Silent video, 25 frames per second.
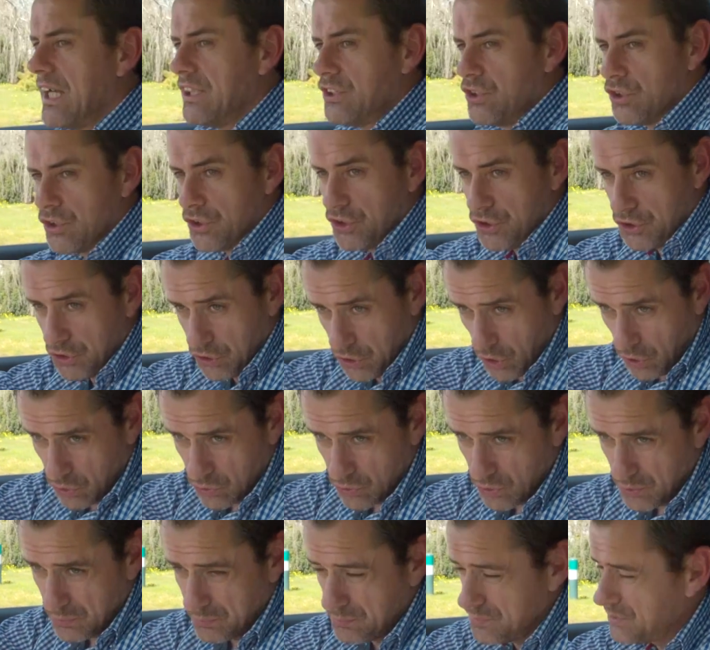at your
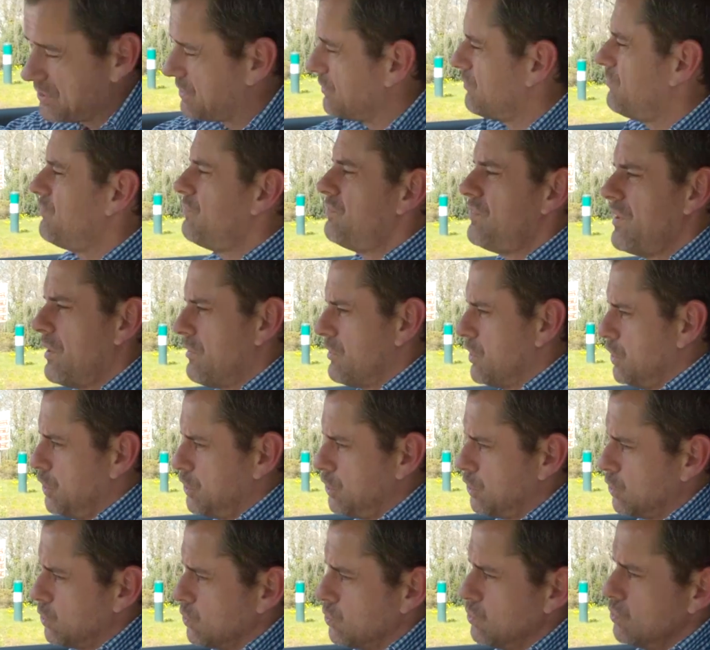showrooms very
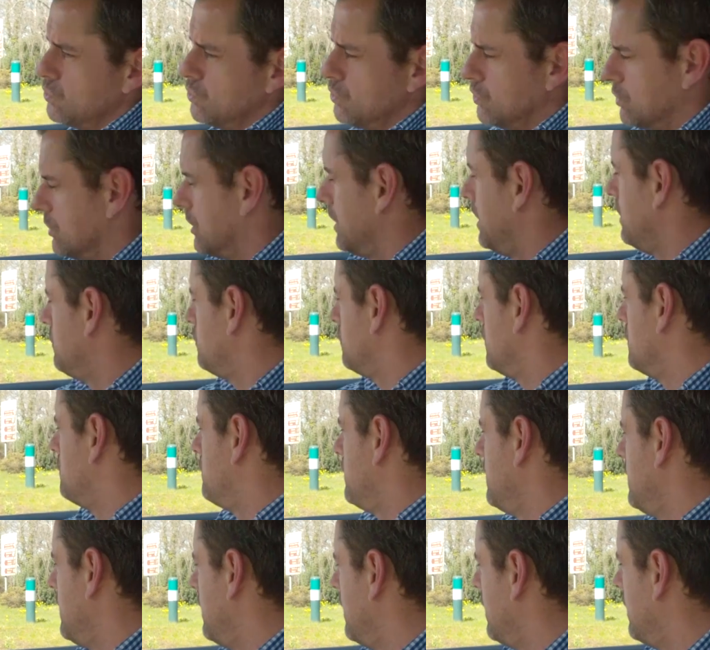soon. It will
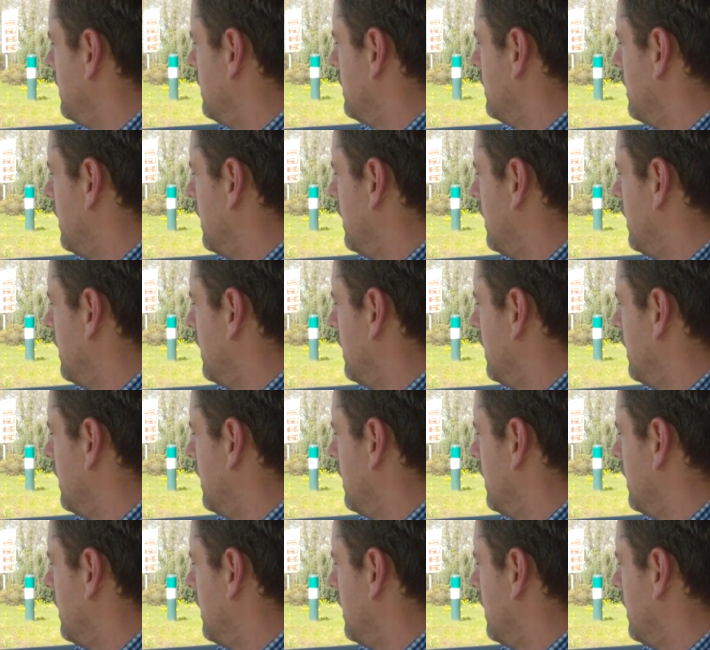be in